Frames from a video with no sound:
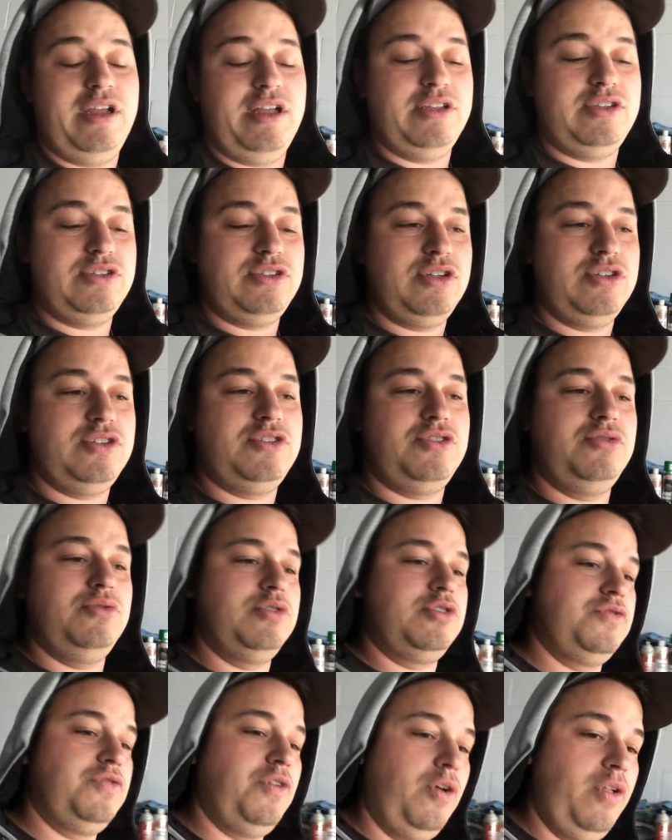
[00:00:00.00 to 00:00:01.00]
It's just to
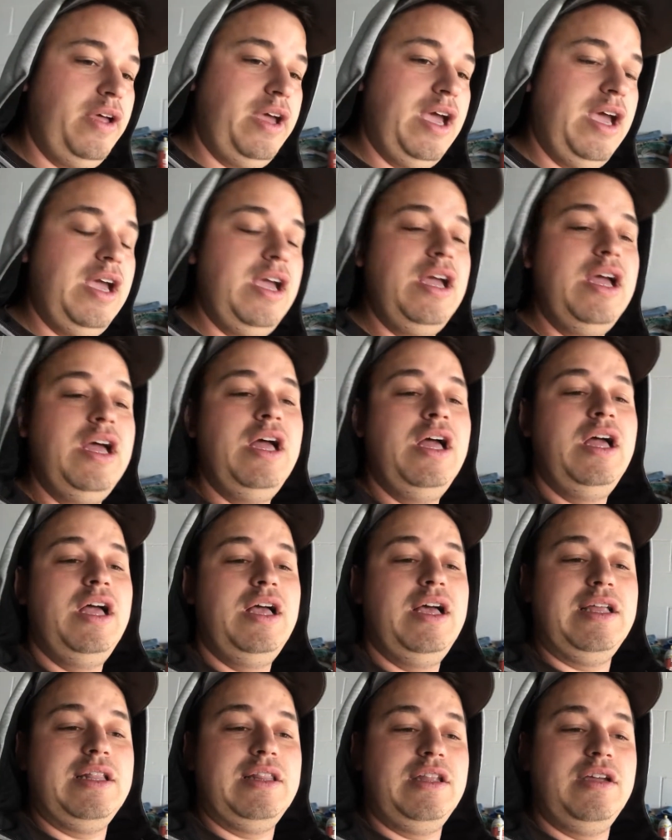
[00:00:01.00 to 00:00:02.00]
exfoliate
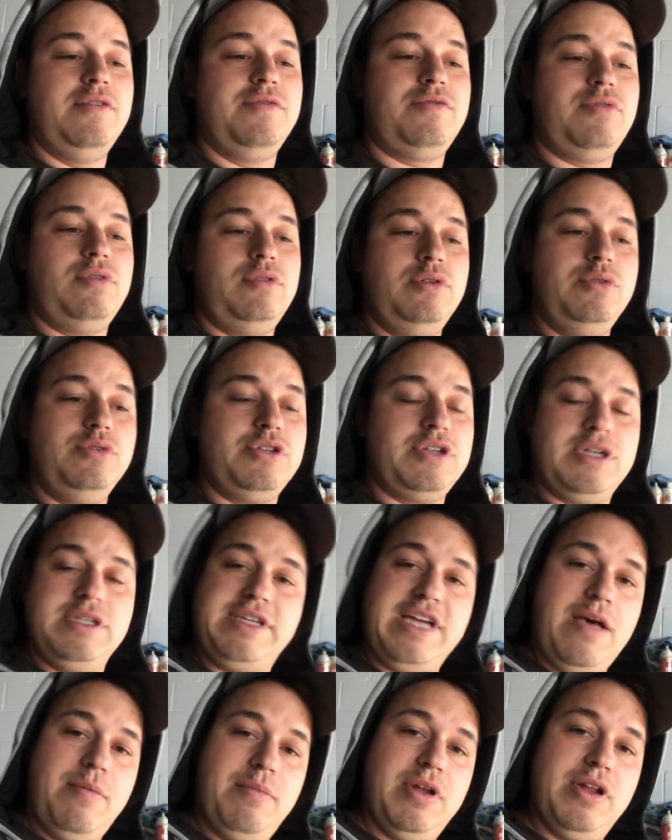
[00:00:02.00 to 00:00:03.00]
and lift loose
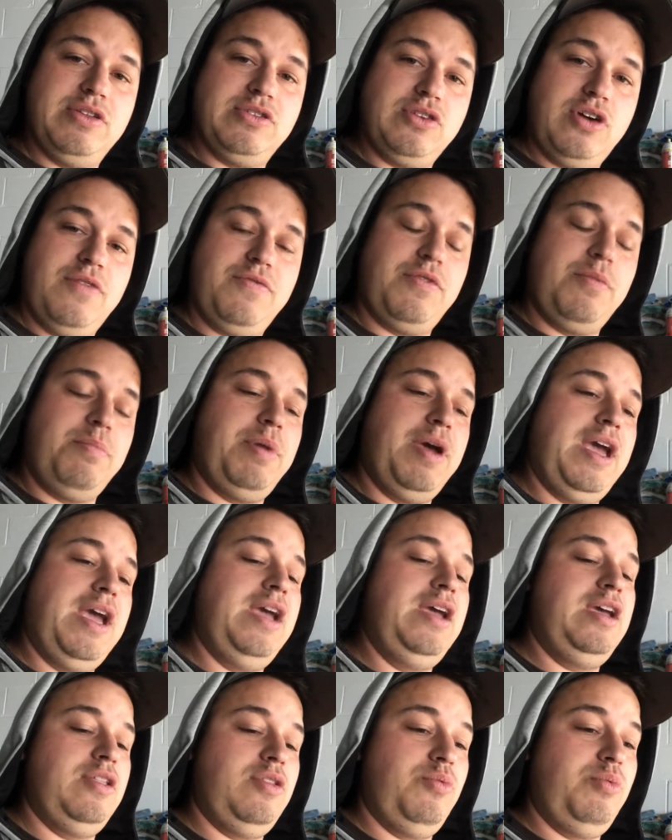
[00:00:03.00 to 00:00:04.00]
contaminants off the
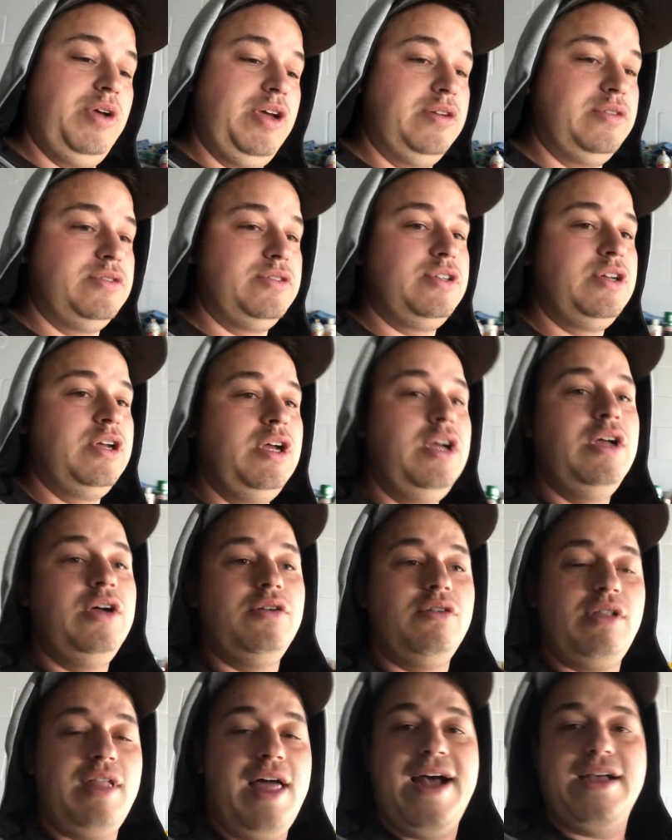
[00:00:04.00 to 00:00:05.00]
paint and the wheels,
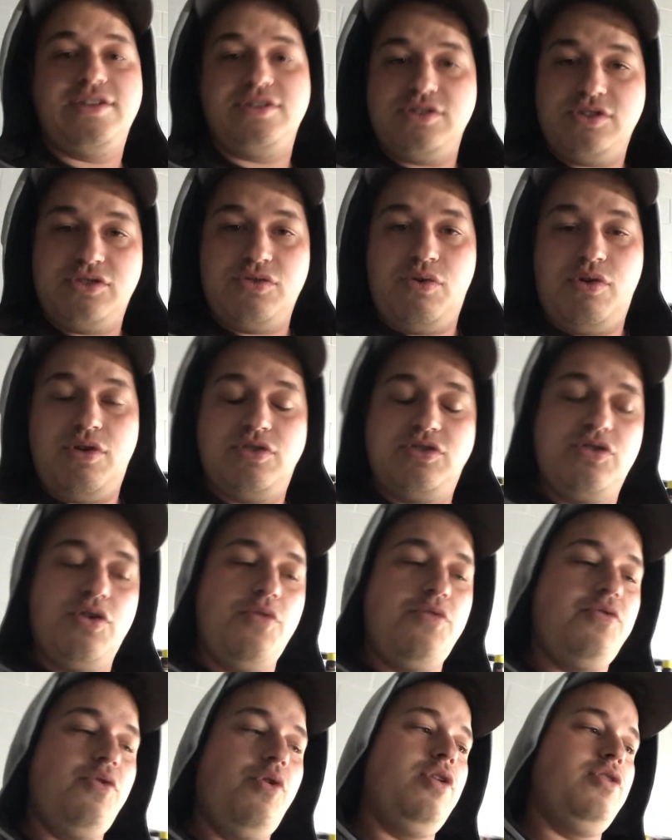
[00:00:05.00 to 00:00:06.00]
glass, so on and
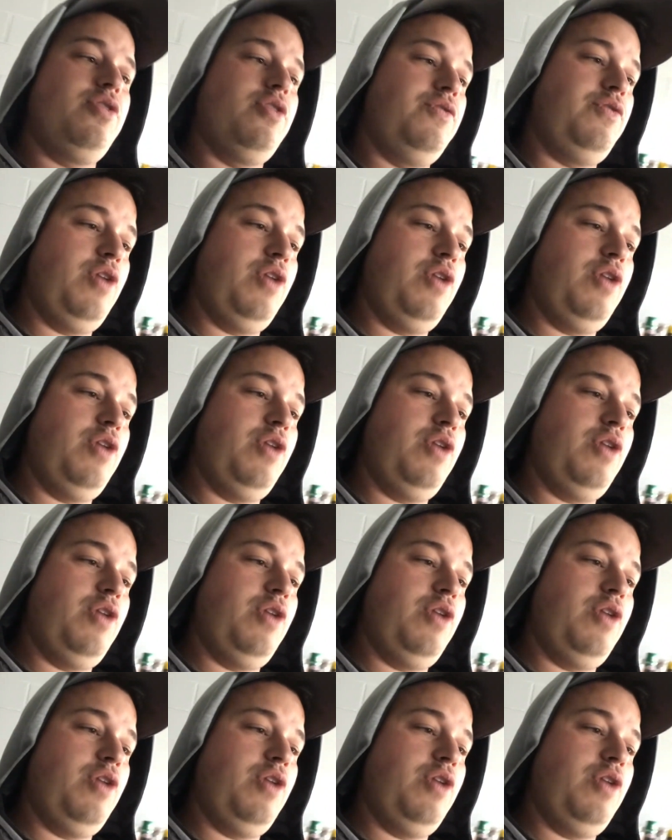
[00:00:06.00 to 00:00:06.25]
so forth.